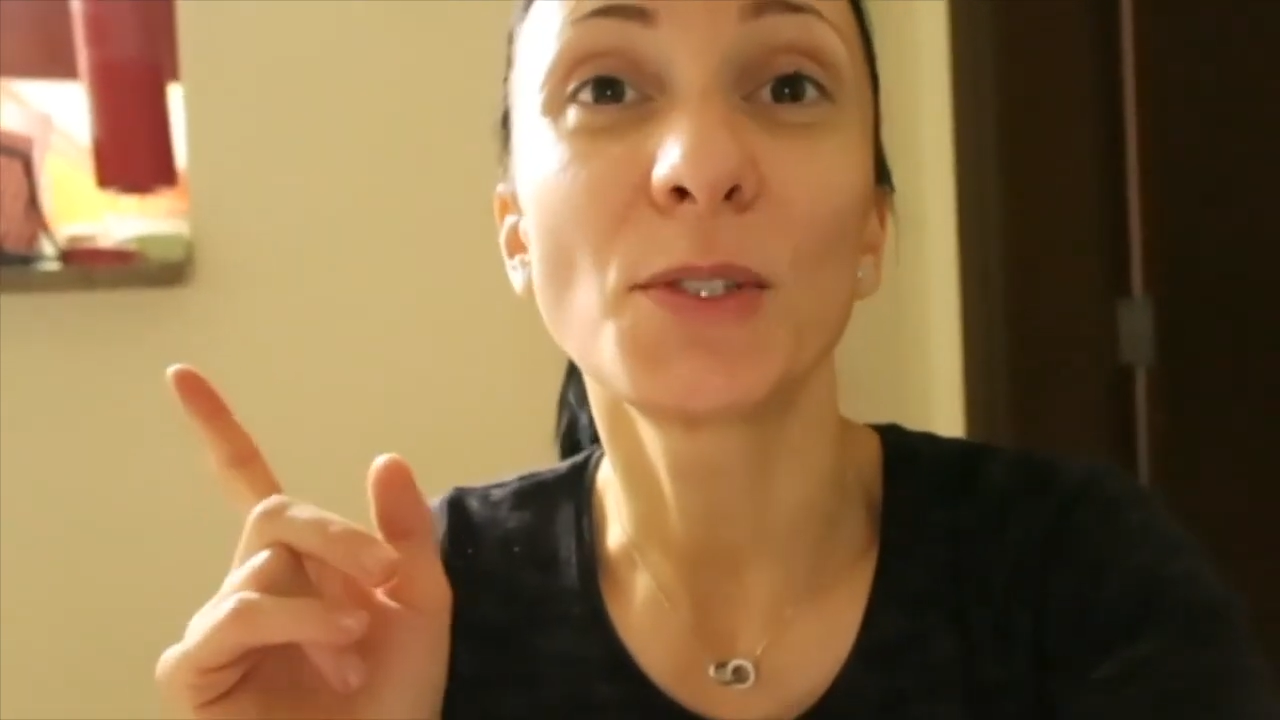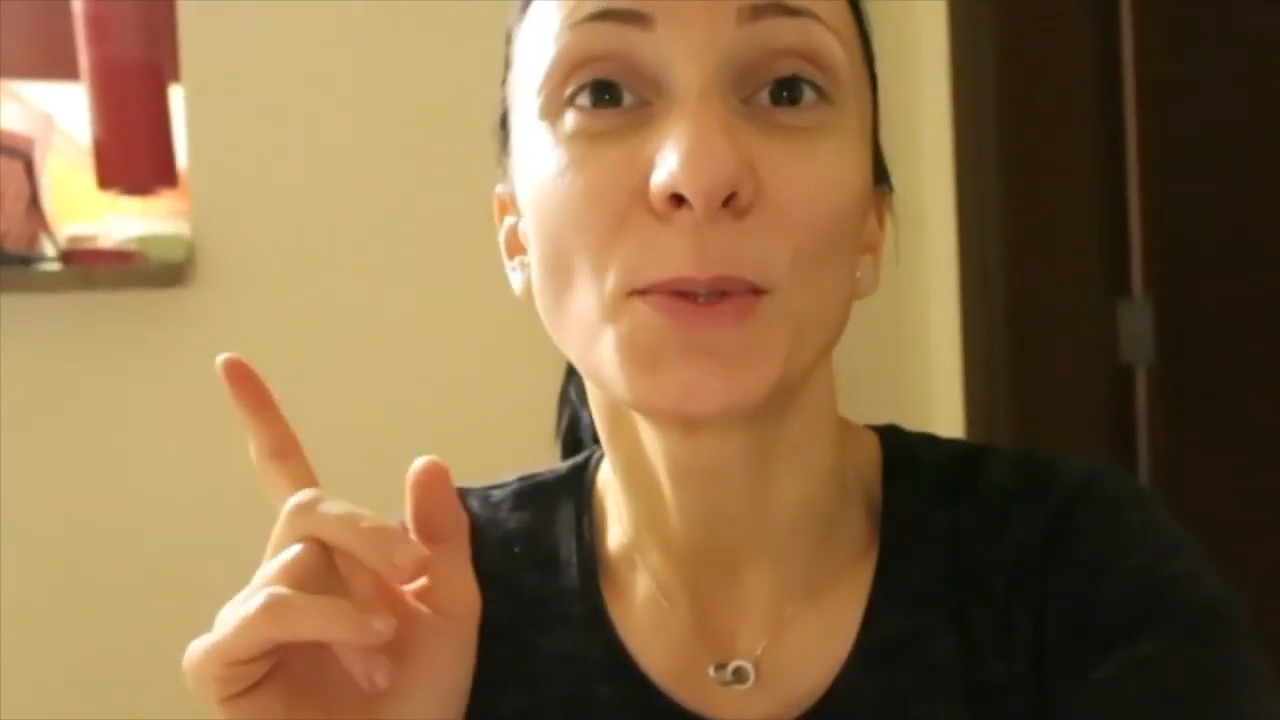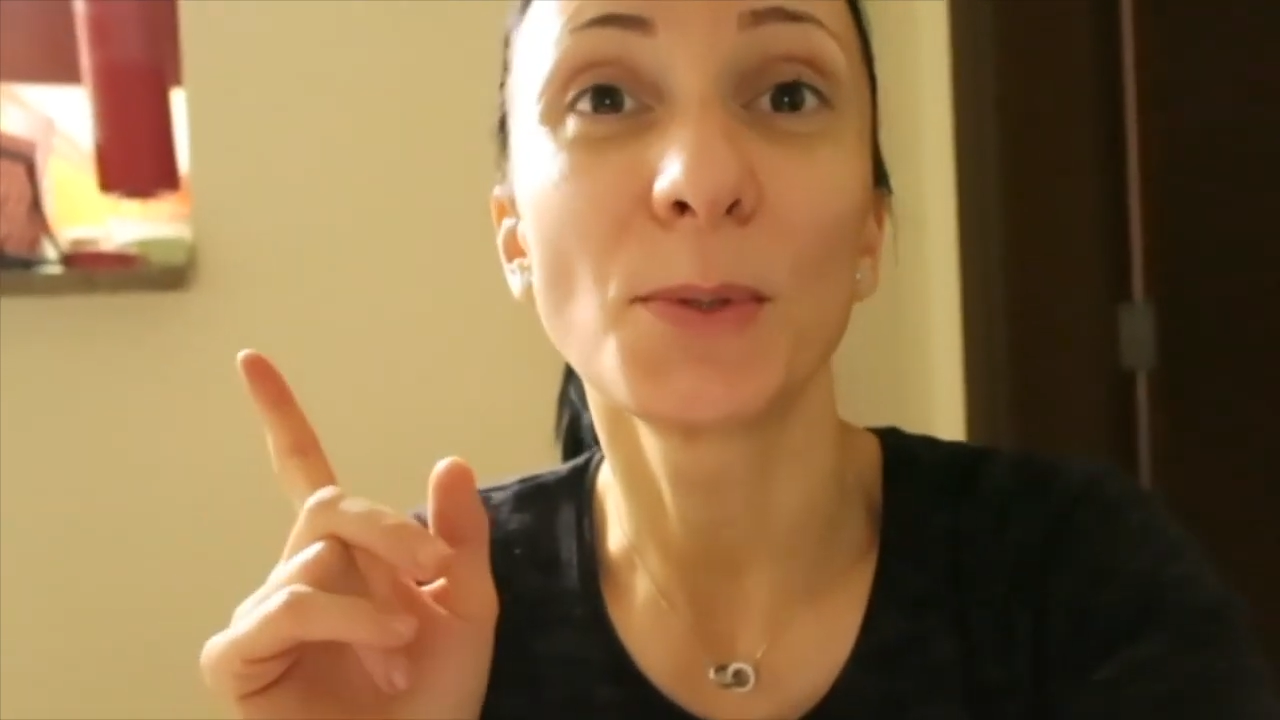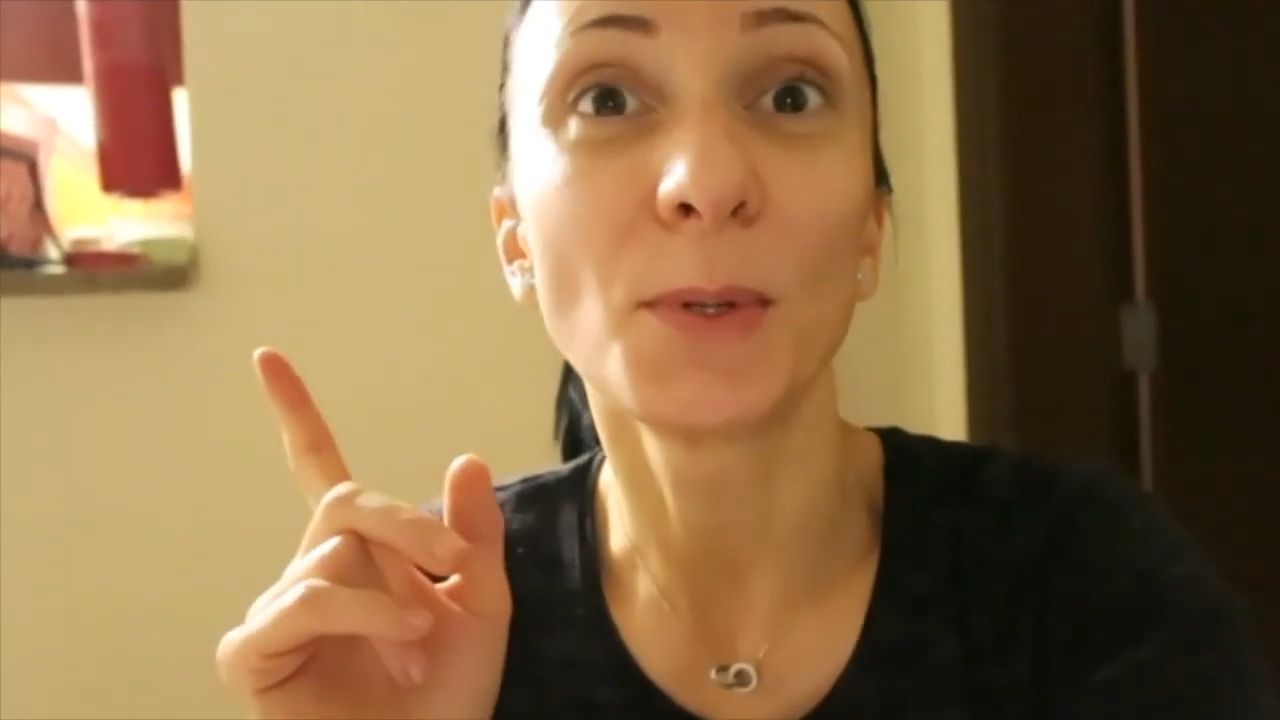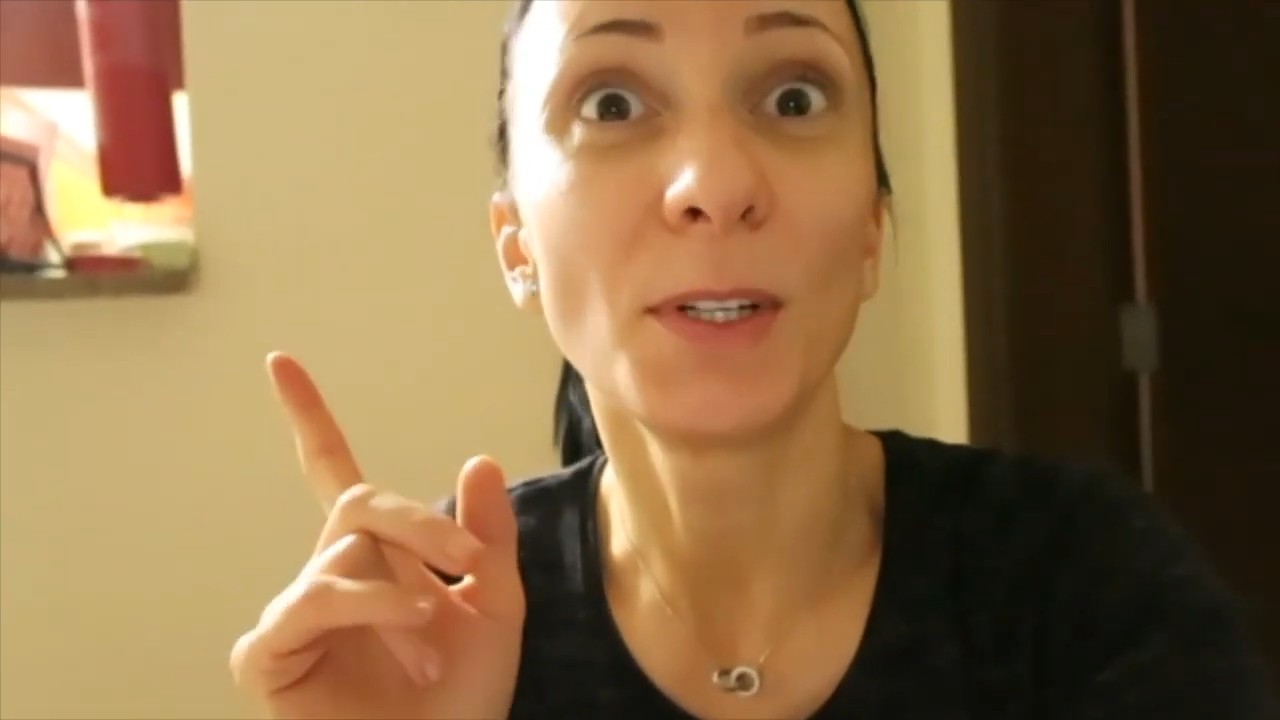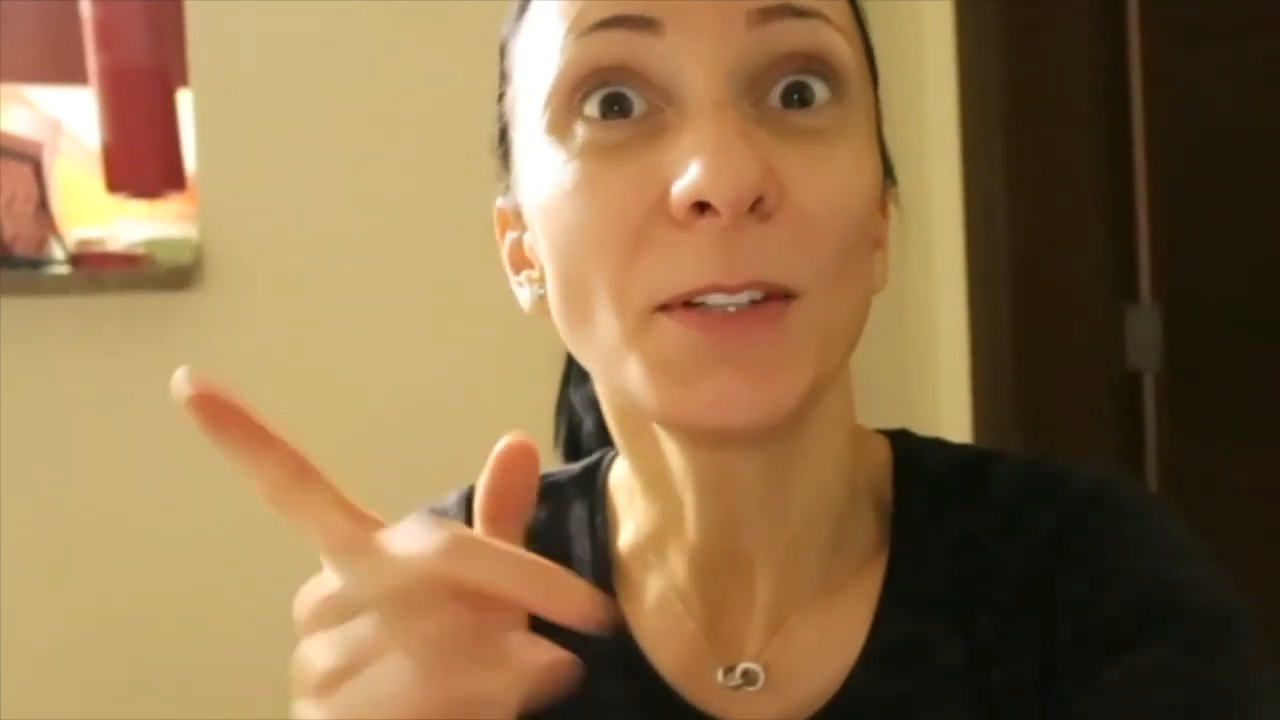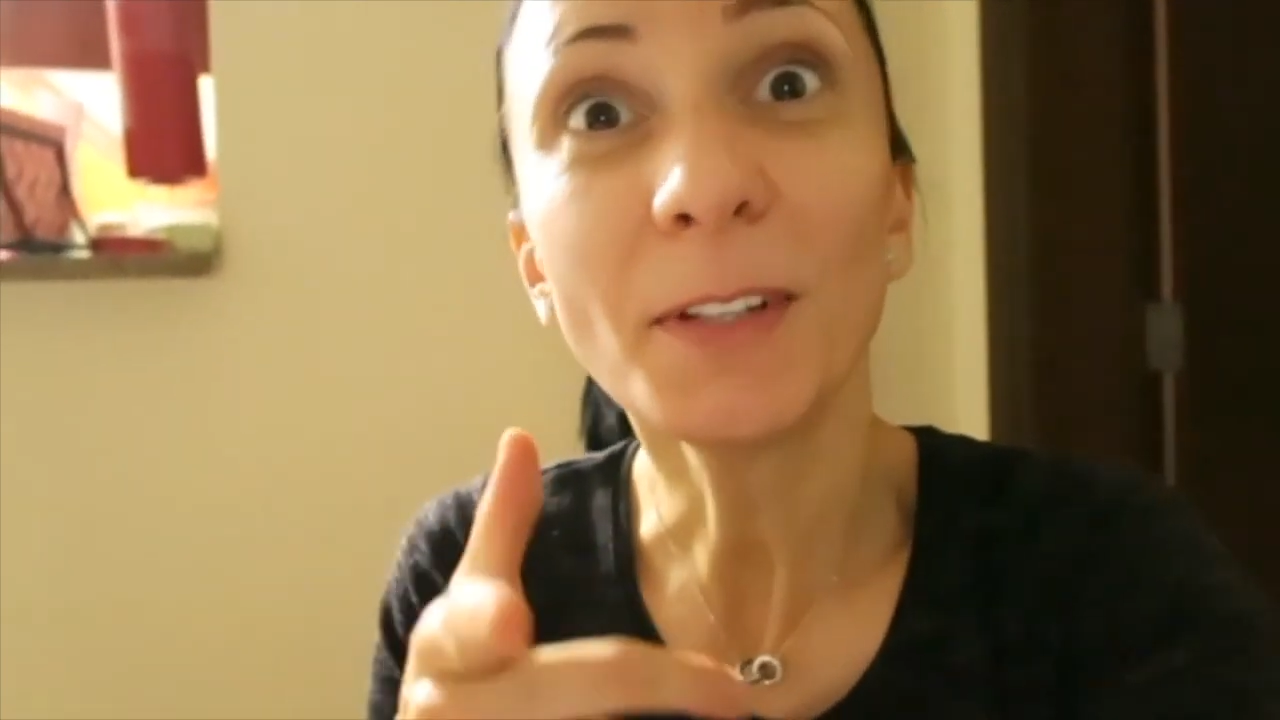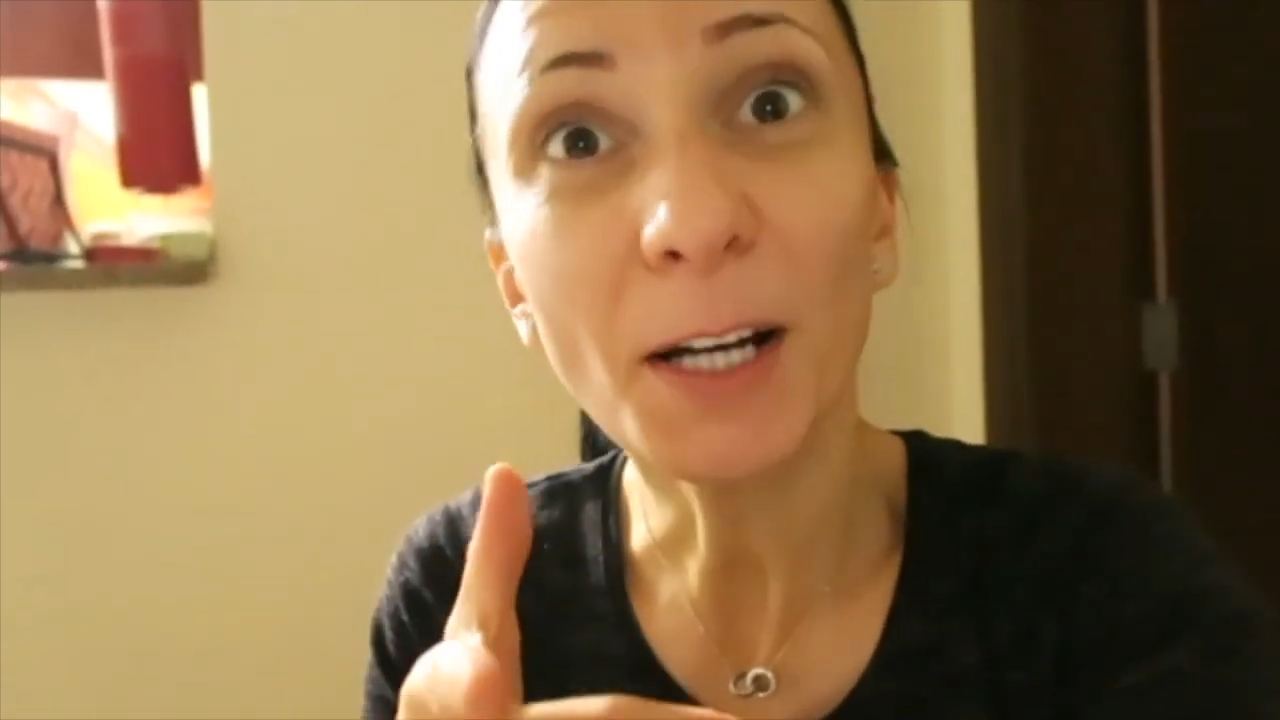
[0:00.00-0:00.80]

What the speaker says: to leave